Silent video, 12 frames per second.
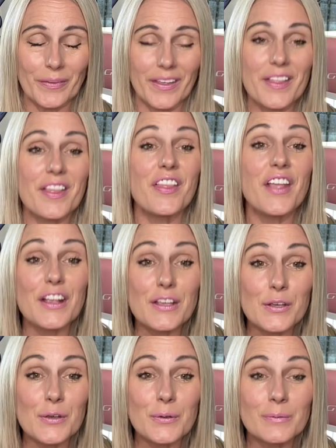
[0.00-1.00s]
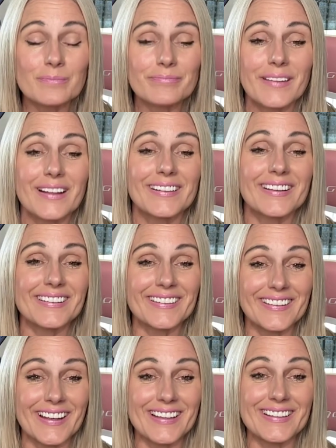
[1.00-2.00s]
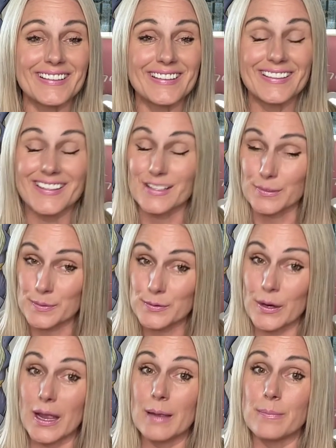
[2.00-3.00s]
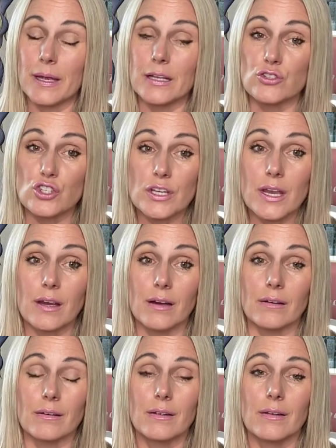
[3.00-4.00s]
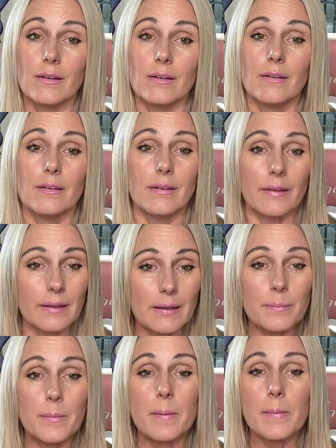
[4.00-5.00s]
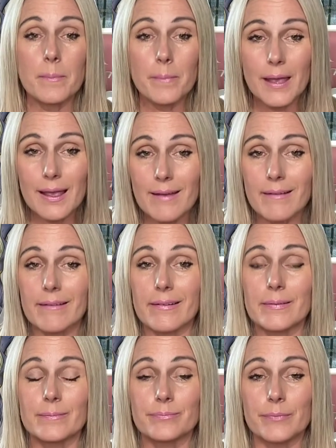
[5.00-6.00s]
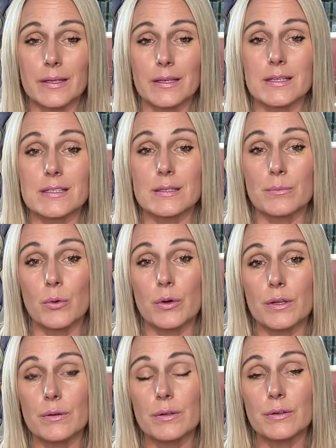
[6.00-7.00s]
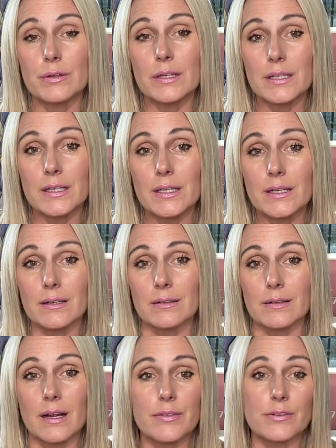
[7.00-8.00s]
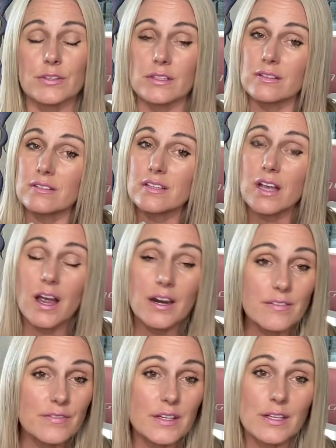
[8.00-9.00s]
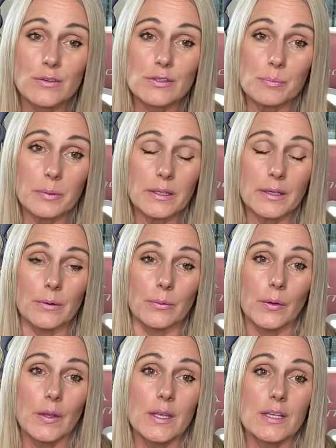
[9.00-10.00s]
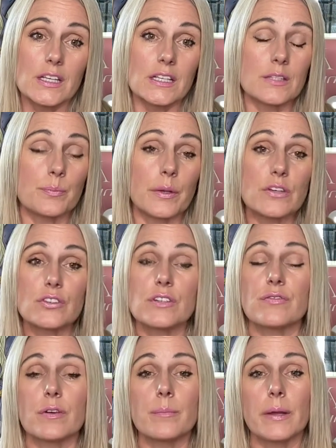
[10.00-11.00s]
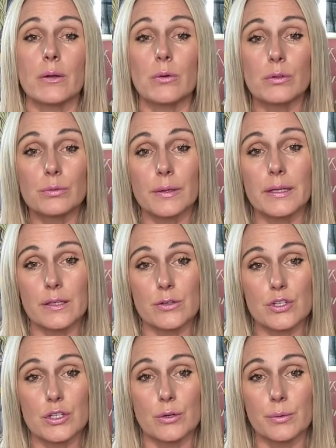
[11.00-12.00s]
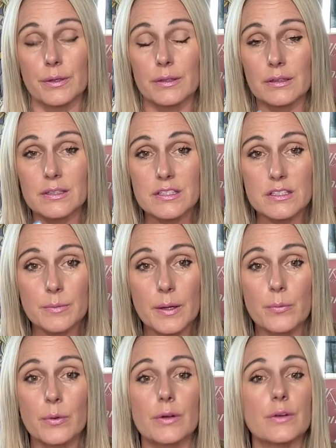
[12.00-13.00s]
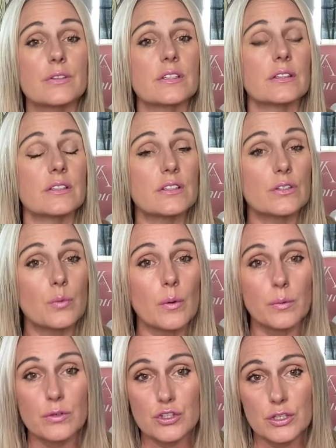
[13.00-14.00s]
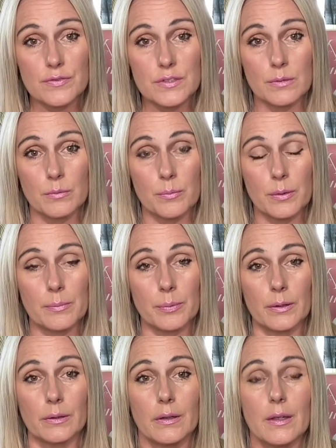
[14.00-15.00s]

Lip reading: Thank you. Click the like, the subscribe, and share, and keep coming back. Because the more you learn in here, and there's a ton of videos below, especially from my old radio show where you can listen to my words and listen to what we're shifting with people